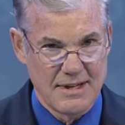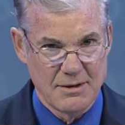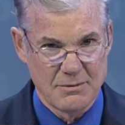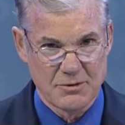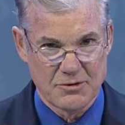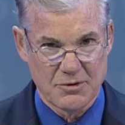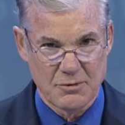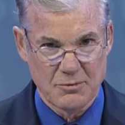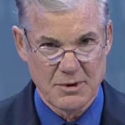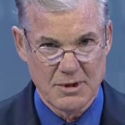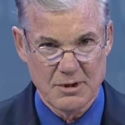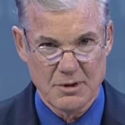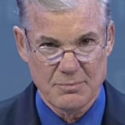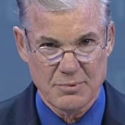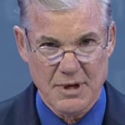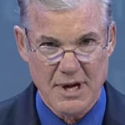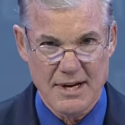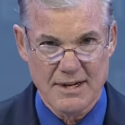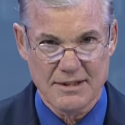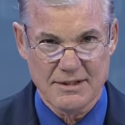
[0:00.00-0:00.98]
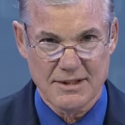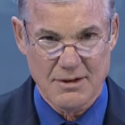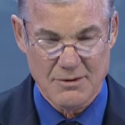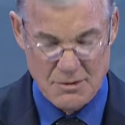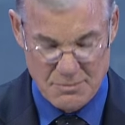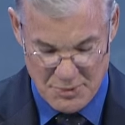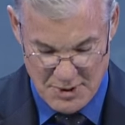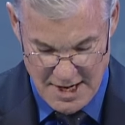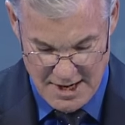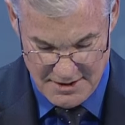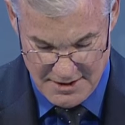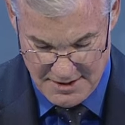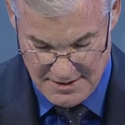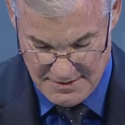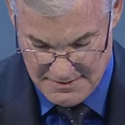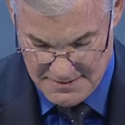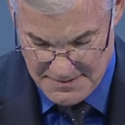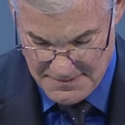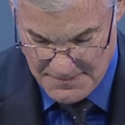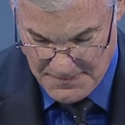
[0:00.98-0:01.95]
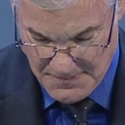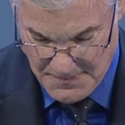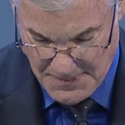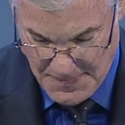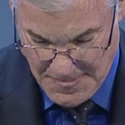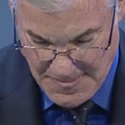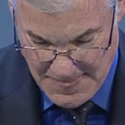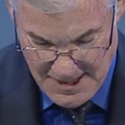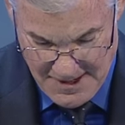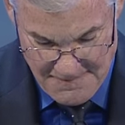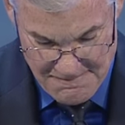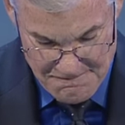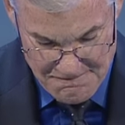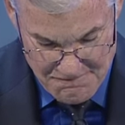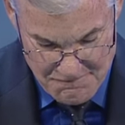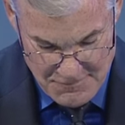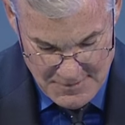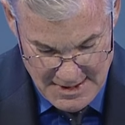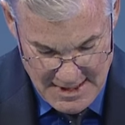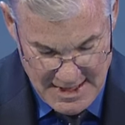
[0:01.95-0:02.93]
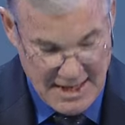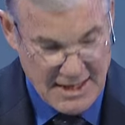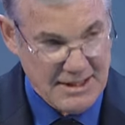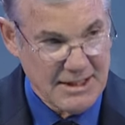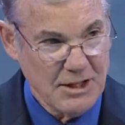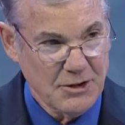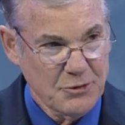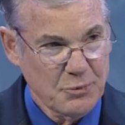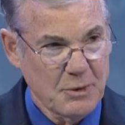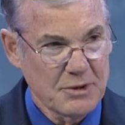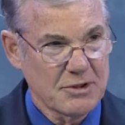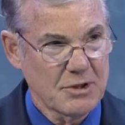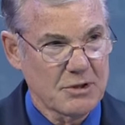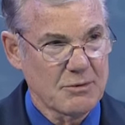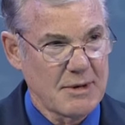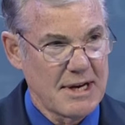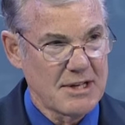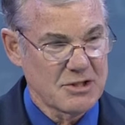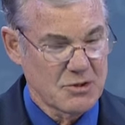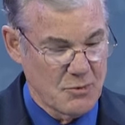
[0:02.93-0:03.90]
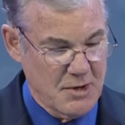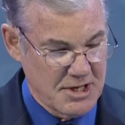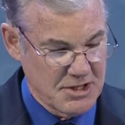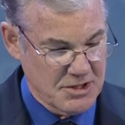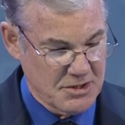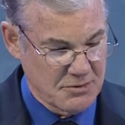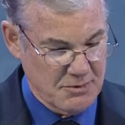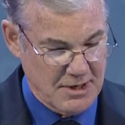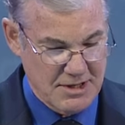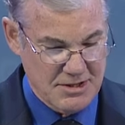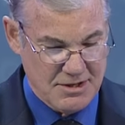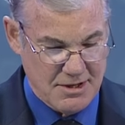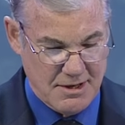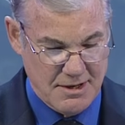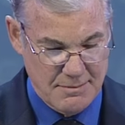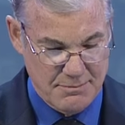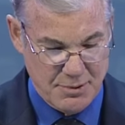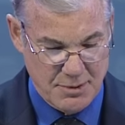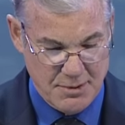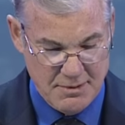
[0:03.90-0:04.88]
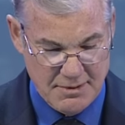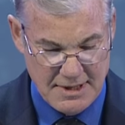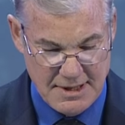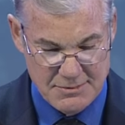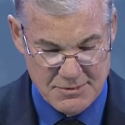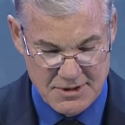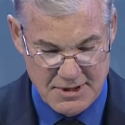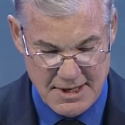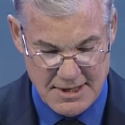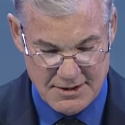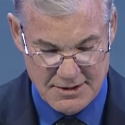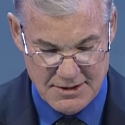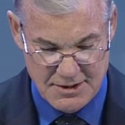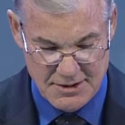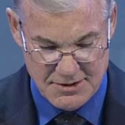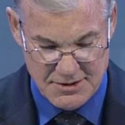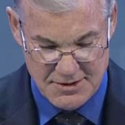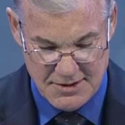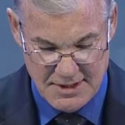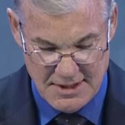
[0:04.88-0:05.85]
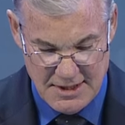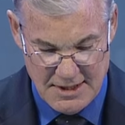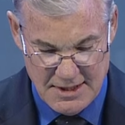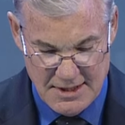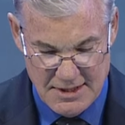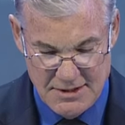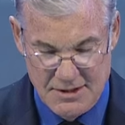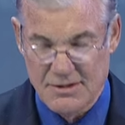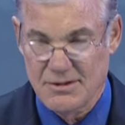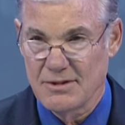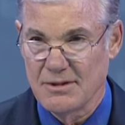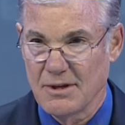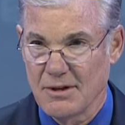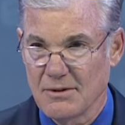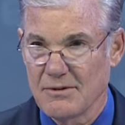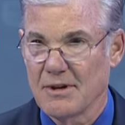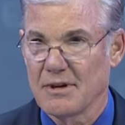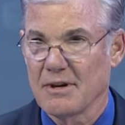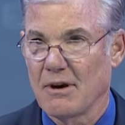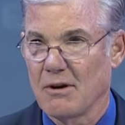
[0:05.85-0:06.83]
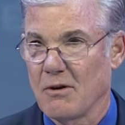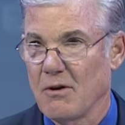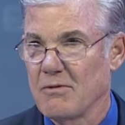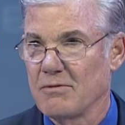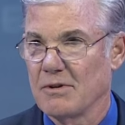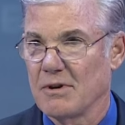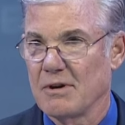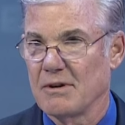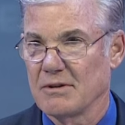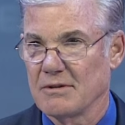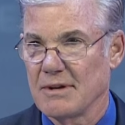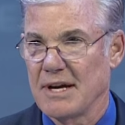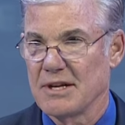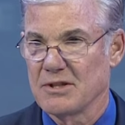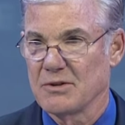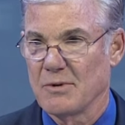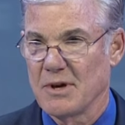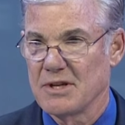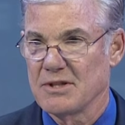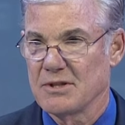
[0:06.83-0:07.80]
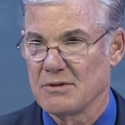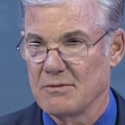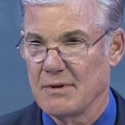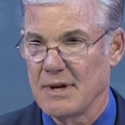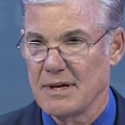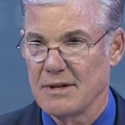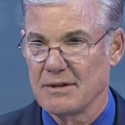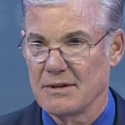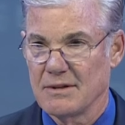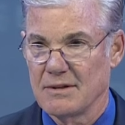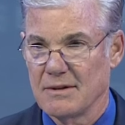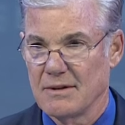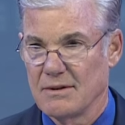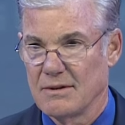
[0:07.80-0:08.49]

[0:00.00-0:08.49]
It was a real product they were proud of. And guess what the graduation rates are in programs like this? Did you know that our overall graduation rate,